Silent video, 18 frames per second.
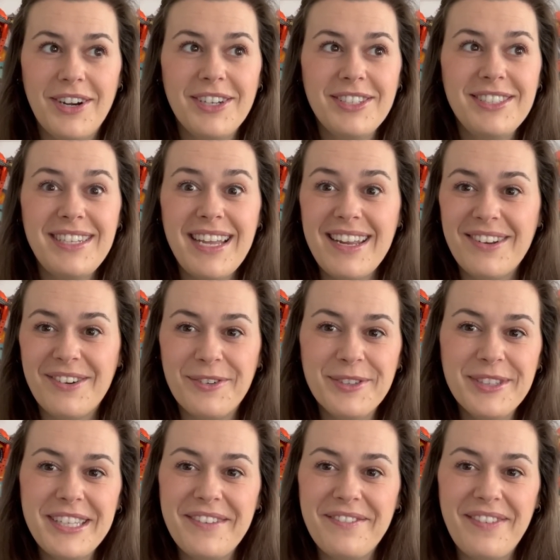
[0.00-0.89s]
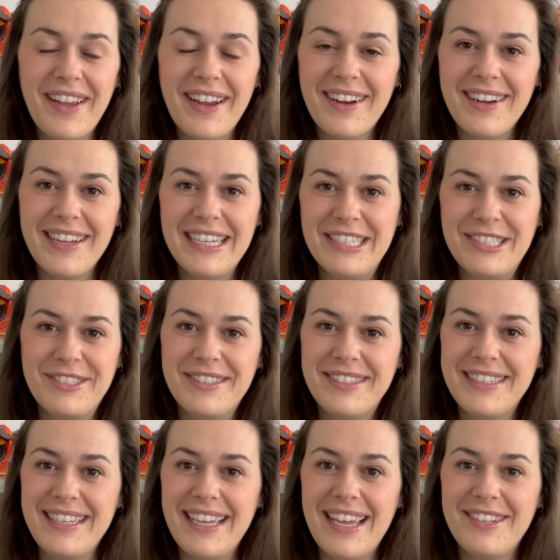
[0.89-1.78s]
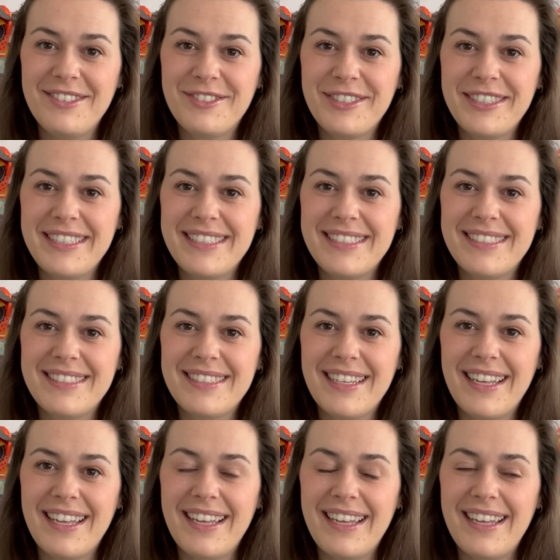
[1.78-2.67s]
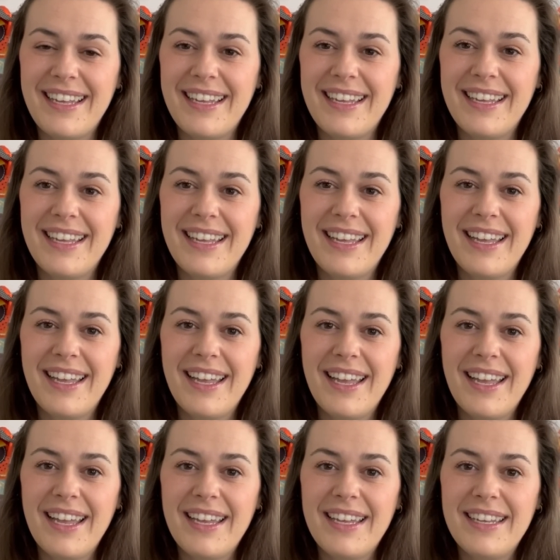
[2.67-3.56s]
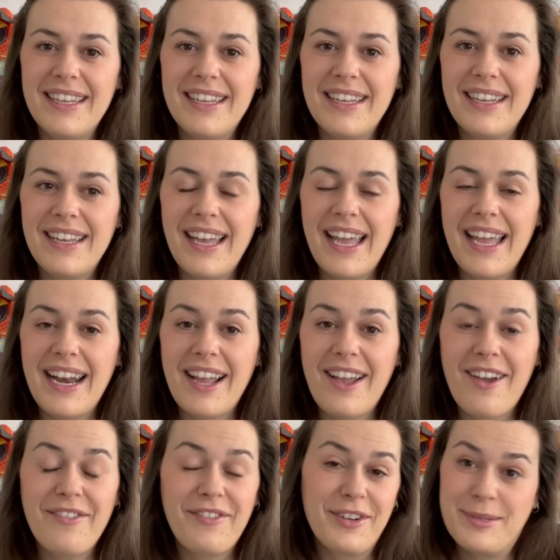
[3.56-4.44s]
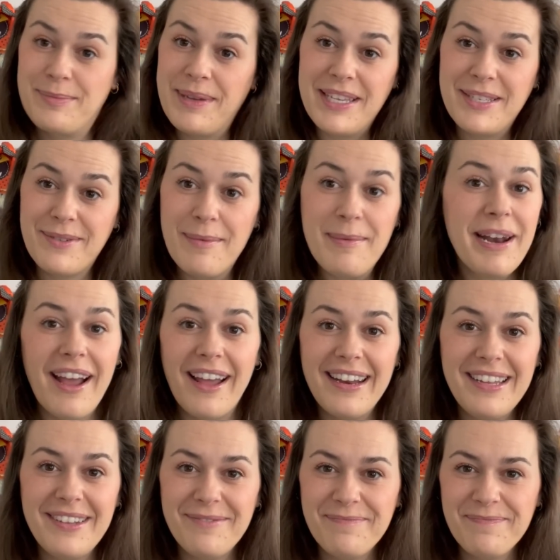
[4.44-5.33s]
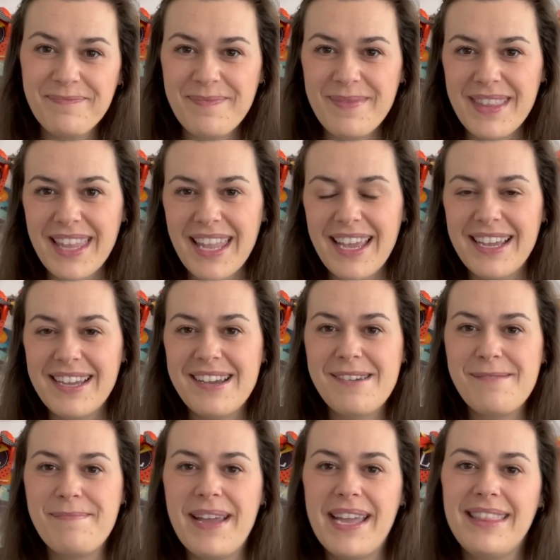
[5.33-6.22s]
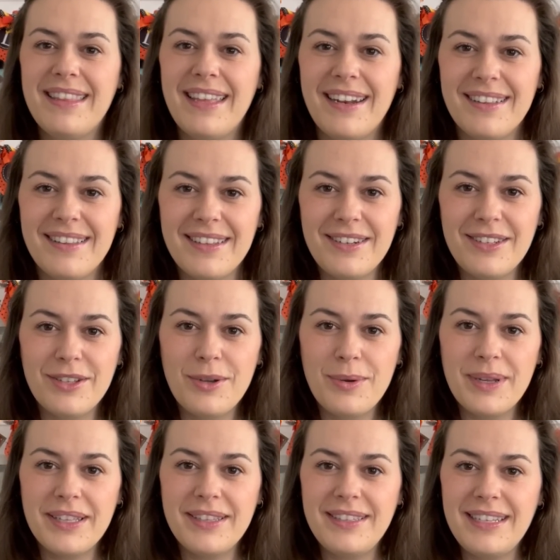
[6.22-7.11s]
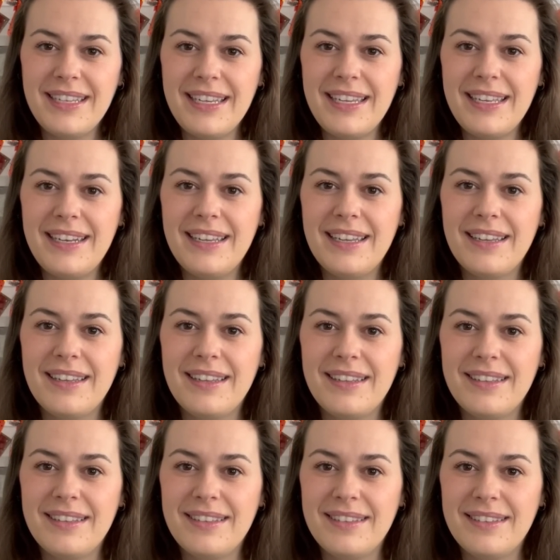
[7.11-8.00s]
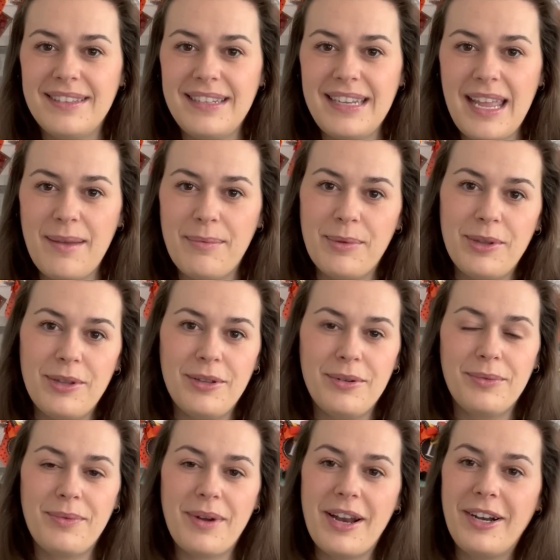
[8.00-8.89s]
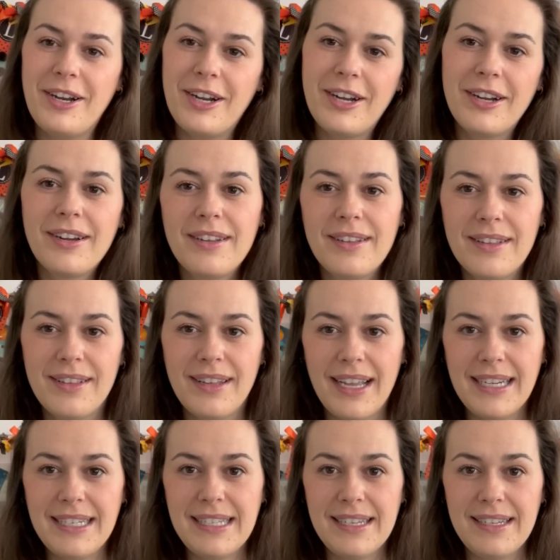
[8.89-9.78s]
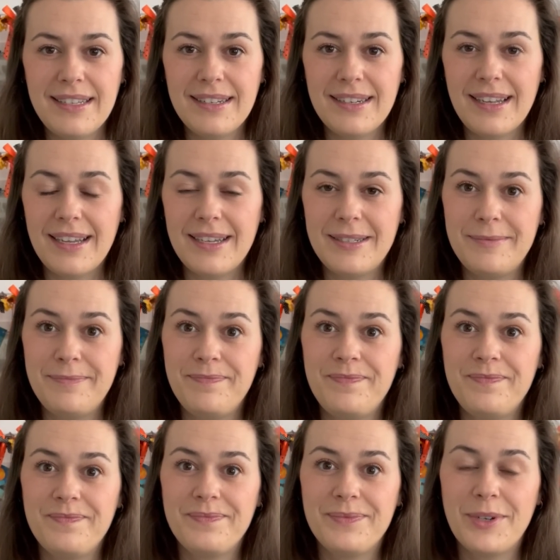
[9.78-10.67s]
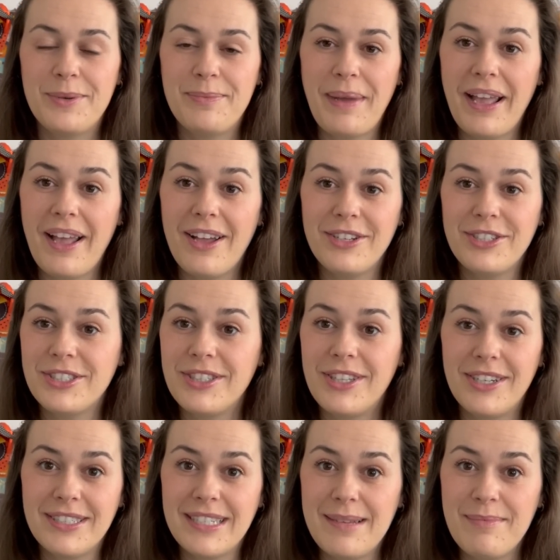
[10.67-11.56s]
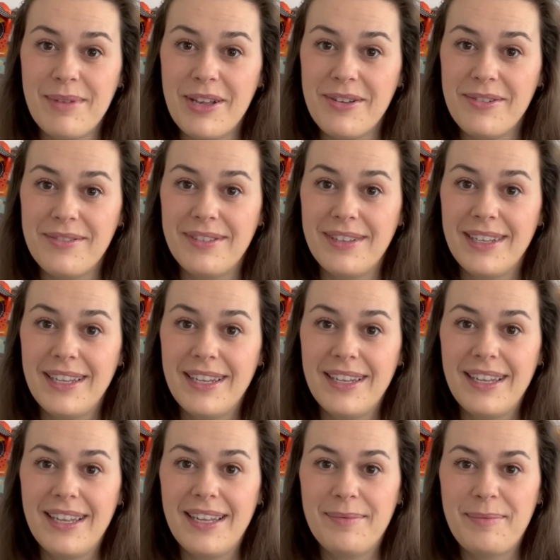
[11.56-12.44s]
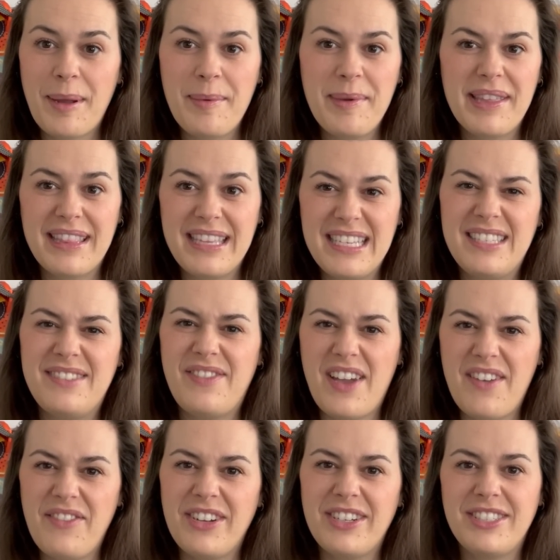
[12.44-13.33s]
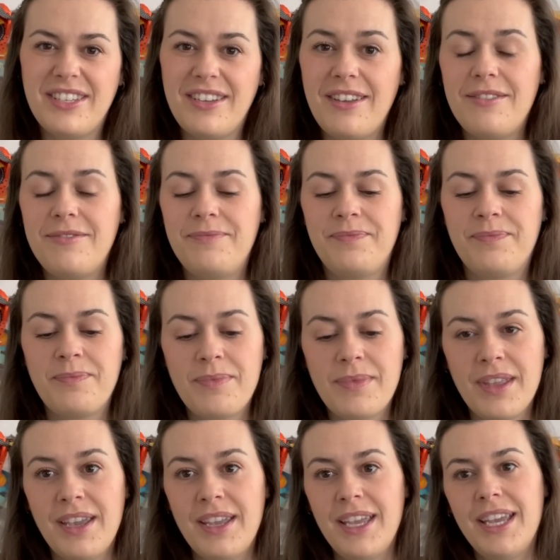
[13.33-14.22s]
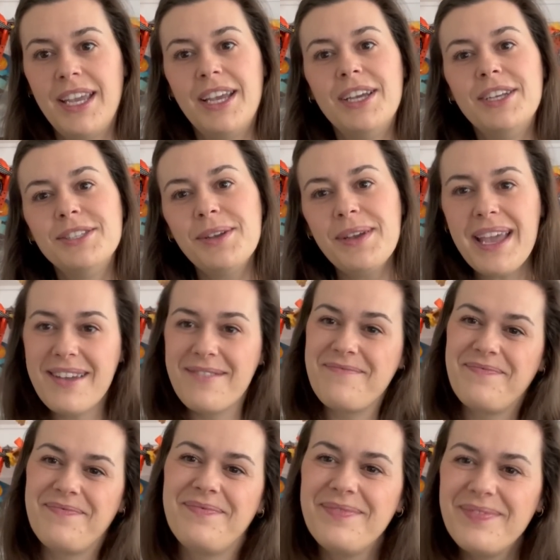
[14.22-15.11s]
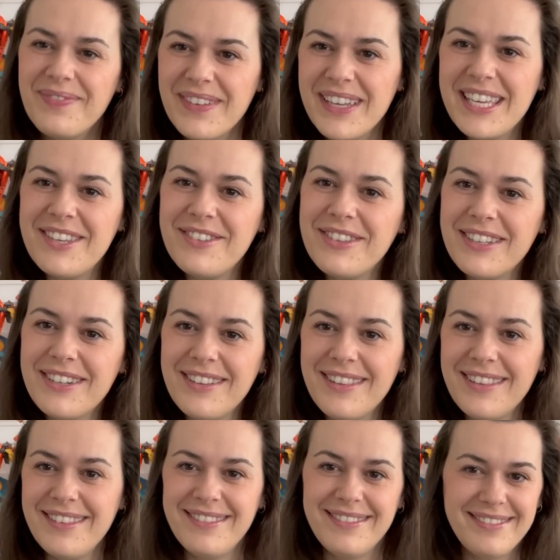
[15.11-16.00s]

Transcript: and only fair entries, and I got first place ribbon on it. And then a little quilted table runner I did, oh my gosh, a long time ago, probably at least 5 years ago. So yeah, cute little